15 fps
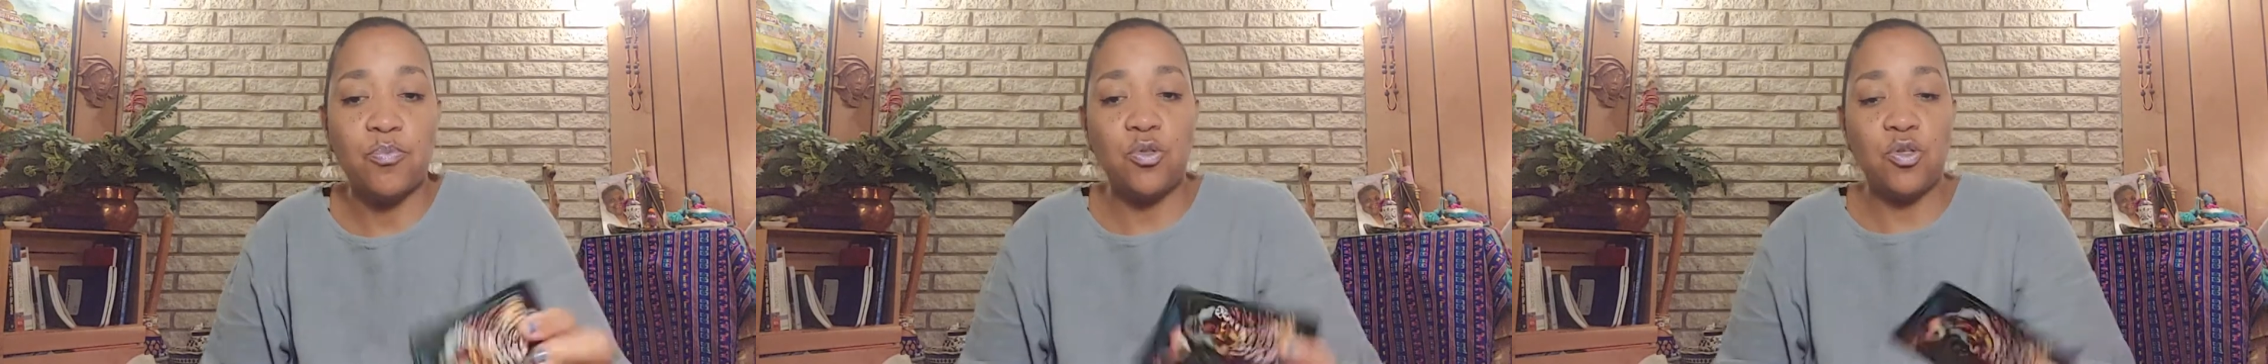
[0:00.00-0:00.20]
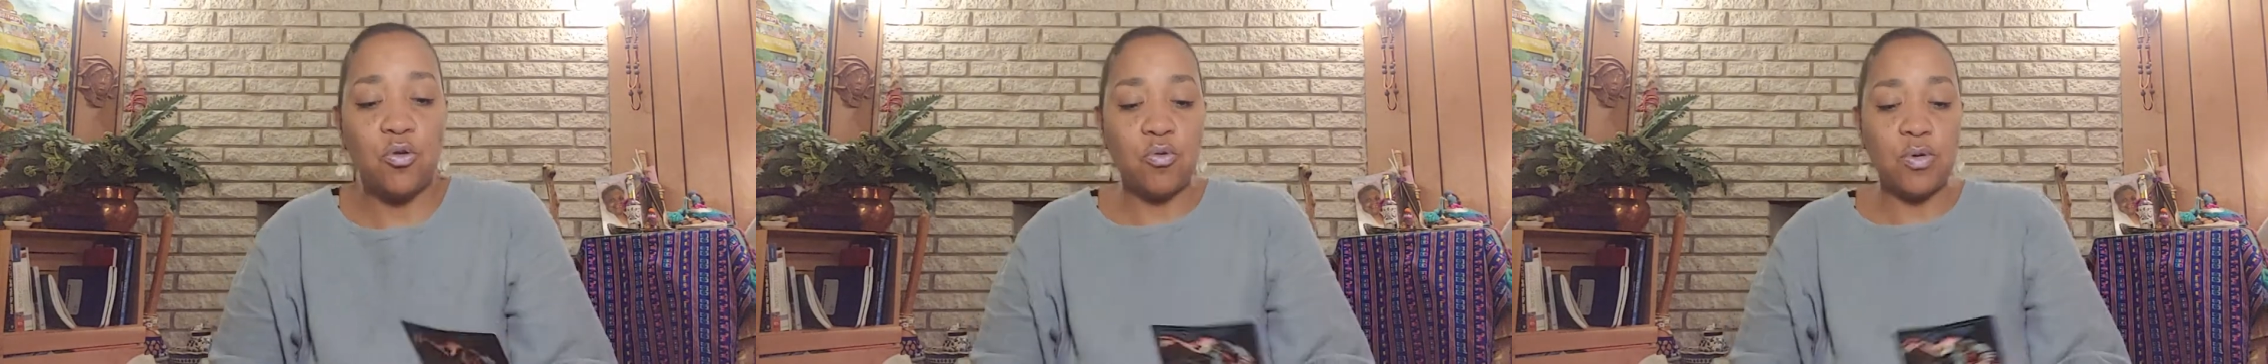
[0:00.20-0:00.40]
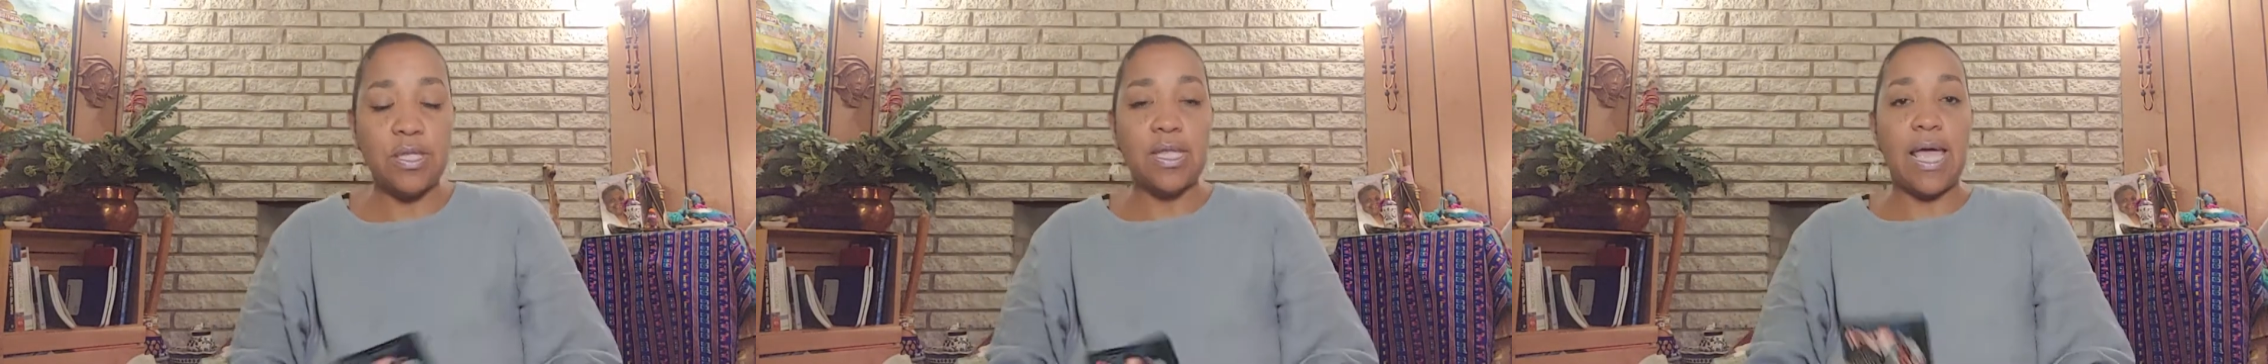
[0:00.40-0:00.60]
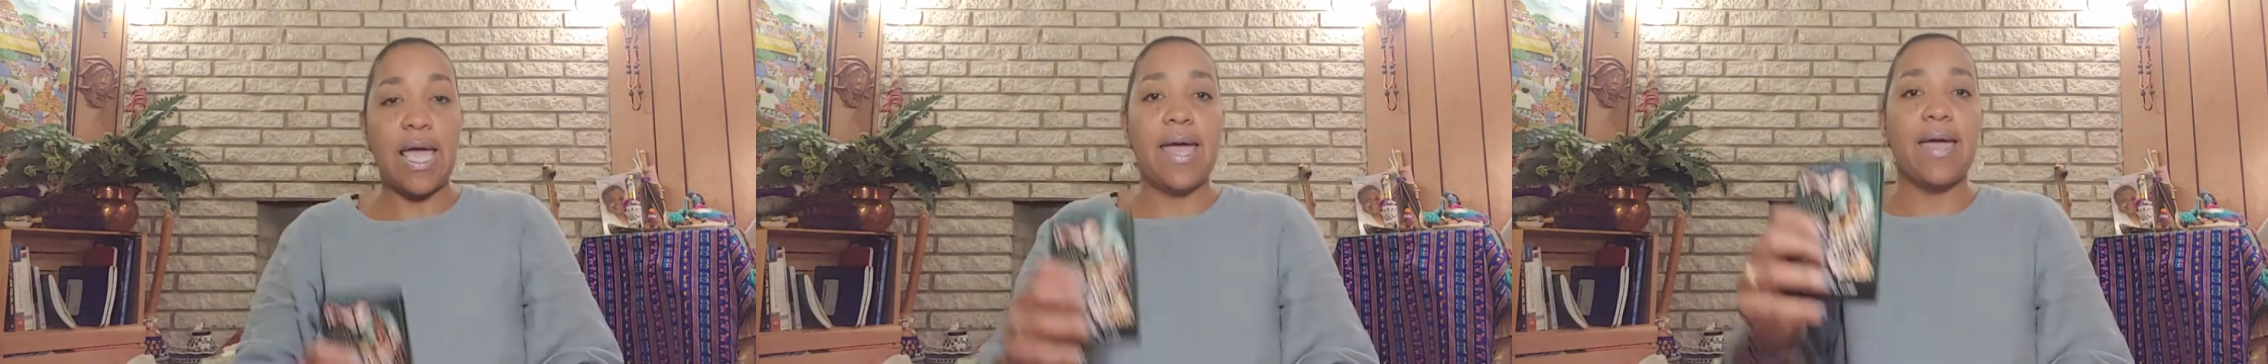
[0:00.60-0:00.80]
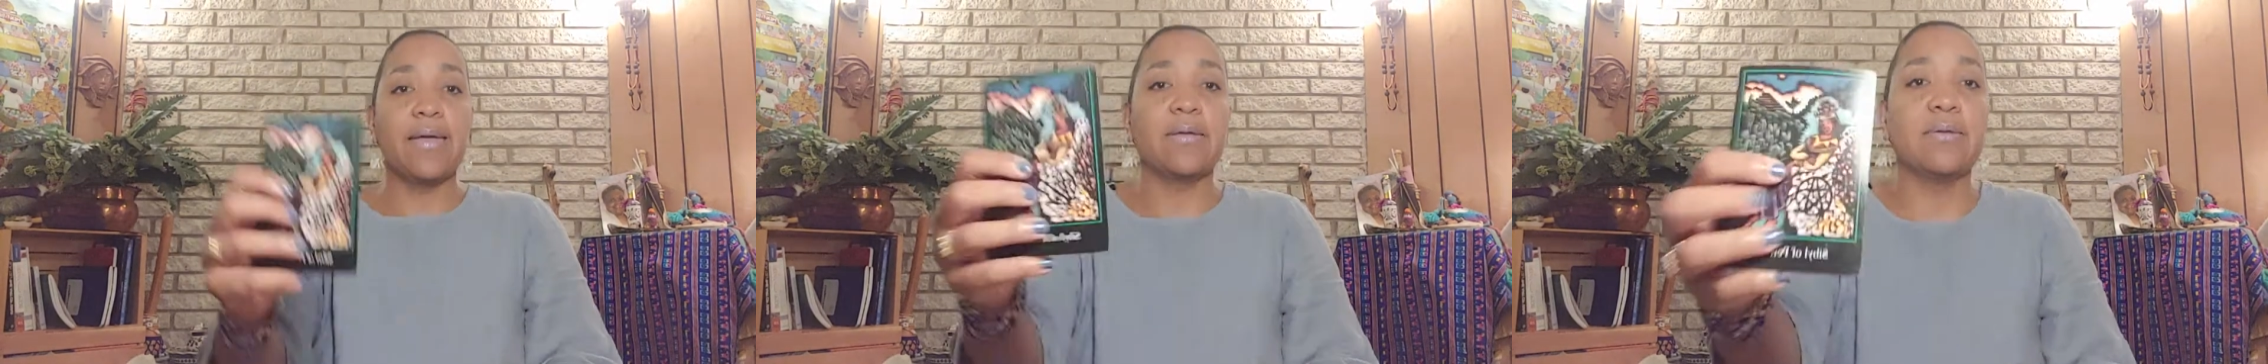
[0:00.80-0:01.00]
doing
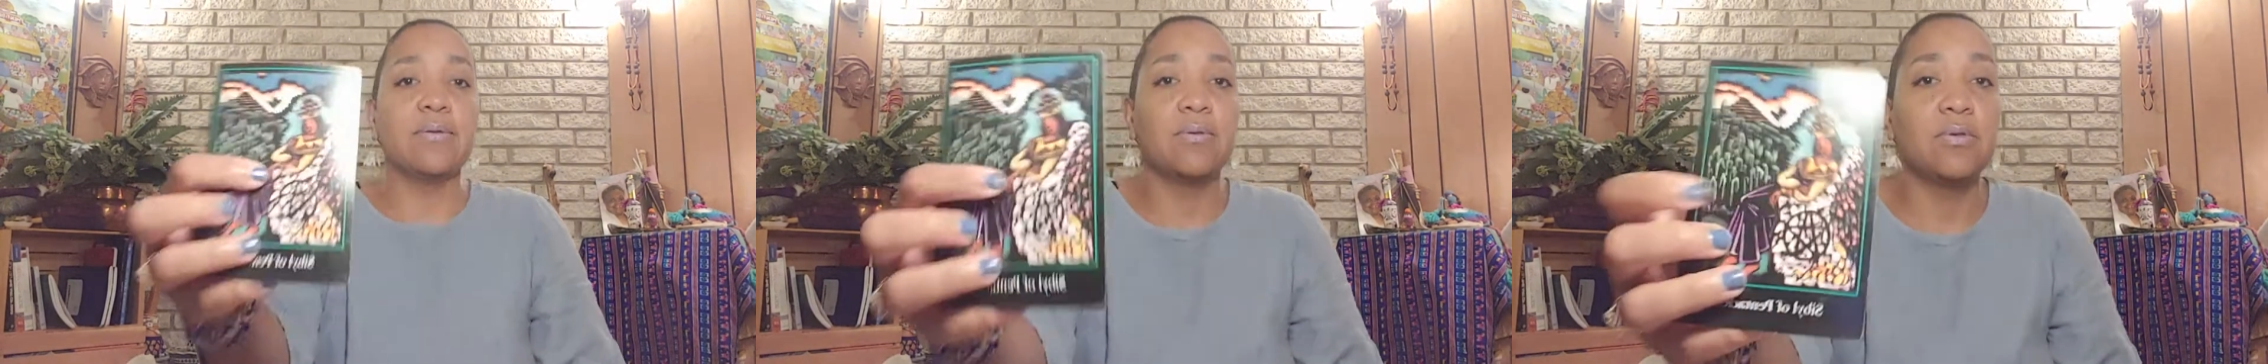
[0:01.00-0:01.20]
that